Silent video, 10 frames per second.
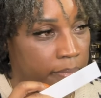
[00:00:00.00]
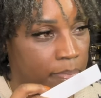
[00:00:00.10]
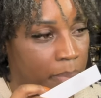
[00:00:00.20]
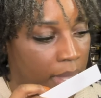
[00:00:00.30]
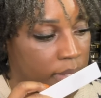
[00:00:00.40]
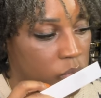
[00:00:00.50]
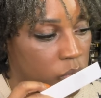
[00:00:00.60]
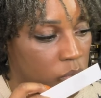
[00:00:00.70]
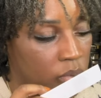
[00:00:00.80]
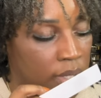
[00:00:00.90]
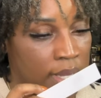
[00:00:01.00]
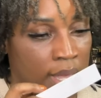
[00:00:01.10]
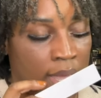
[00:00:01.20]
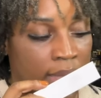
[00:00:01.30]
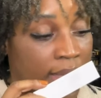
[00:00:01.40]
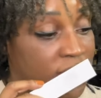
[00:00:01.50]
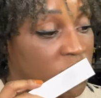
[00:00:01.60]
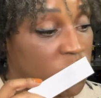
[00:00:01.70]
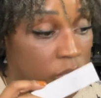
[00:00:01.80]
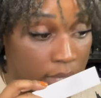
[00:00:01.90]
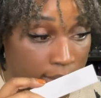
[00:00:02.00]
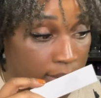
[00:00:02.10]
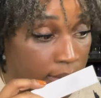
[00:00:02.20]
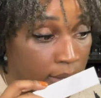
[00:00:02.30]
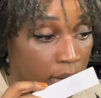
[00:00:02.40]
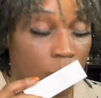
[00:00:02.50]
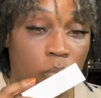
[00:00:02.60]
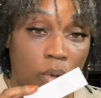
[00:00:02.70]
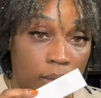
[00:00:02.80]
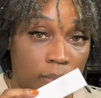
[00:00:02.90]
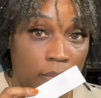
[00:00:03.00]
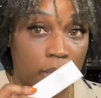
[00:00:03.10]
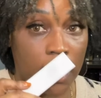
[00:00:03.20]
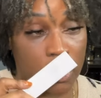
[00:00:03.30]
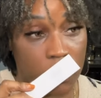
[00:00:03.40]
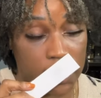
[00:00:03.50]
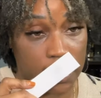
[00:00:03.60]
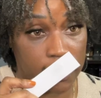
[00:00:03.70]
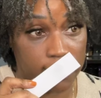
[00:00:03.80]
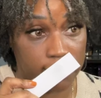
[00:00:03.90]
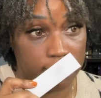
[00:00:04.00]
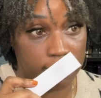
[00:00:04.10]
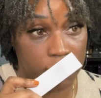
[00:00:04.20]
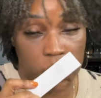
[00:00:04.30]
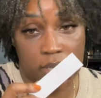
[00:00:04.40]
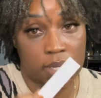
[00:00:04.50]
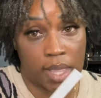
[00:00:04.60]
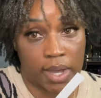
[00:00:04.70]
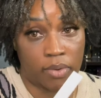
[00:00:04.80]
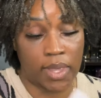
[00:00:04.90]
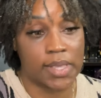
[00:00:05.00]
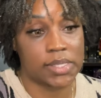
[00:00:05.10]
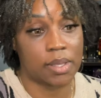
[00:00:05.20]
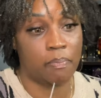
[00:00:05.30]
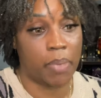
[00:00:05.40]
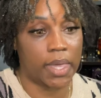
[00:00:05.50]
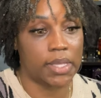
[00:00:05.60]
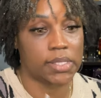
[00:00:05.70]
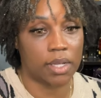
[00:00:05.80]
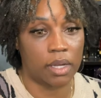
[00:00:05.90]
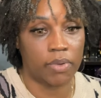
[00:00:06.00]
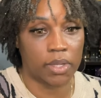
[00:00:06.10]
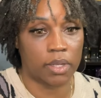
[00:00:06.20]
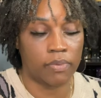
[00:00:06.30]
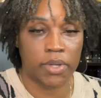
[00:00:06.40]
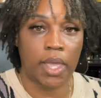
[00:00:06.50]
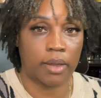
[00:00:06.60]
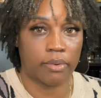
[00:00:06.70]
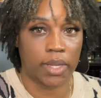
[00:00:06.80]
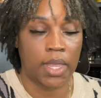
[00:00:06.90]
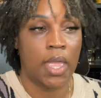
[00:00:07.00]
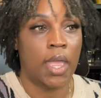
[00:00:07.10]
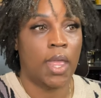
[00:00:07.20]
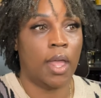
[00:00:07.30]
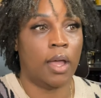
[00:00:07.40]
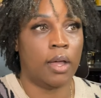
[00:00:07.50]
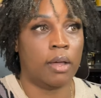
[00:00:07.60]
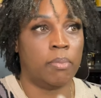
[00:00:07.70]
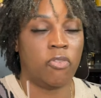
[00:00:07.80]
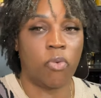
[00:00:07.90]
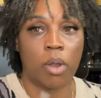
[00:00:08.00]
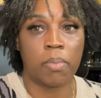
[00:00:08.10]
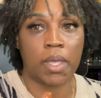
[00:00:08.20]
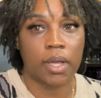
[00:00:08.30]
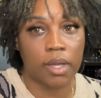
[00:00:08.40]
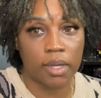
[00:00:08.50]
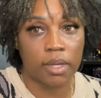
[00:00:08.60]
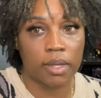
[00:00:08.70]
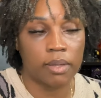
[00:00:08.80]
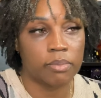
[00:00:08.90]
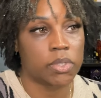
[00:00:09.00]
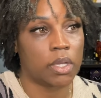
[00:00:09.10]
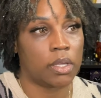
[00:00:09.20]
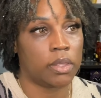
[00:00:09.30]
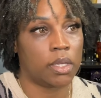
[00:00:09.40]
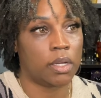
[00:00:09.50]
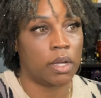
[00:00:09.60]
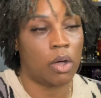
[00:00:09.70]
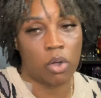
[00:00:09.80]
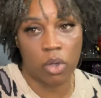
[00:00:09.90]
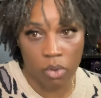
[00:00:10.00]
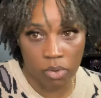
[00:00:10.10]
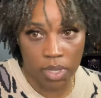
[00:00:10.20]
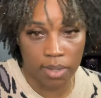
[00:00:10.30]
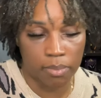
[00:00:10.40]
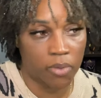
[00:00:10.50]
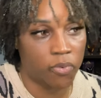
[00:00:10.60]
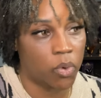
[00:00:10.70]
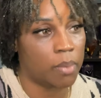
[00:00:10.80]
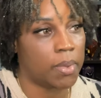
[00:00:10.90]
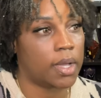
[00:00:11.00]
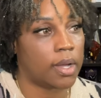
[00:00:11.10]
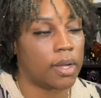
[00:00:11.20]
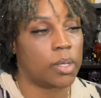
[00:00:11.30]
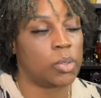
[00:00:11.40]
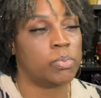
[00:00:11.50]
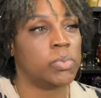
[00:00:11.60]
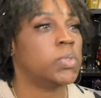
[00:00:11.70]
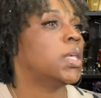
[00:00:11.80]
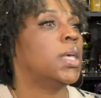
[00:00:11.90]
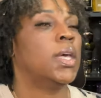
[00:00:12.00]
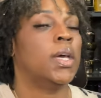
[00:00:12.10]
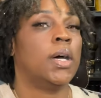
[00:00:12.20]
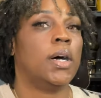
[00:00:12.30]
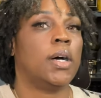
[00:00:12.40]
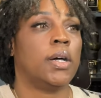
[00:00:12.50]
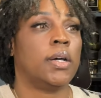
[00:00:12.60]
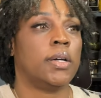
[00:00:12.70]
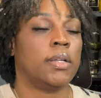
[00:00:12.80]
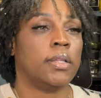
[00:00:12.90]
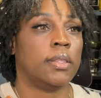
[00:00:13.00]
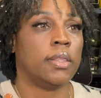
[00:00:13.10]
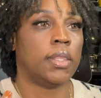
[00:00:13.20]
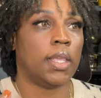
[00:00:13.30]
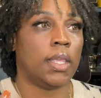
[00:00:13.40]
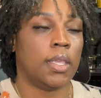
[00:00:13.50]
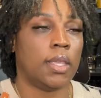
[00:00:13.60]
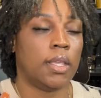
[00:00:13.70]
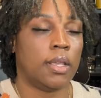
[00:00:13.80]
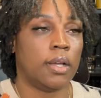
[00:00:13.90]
base to it. It's gin, rum, and cognac. So that's a daiquiri. It's the base of a daiquiri. Before it becomes the Hulk Hogan, before it becomes the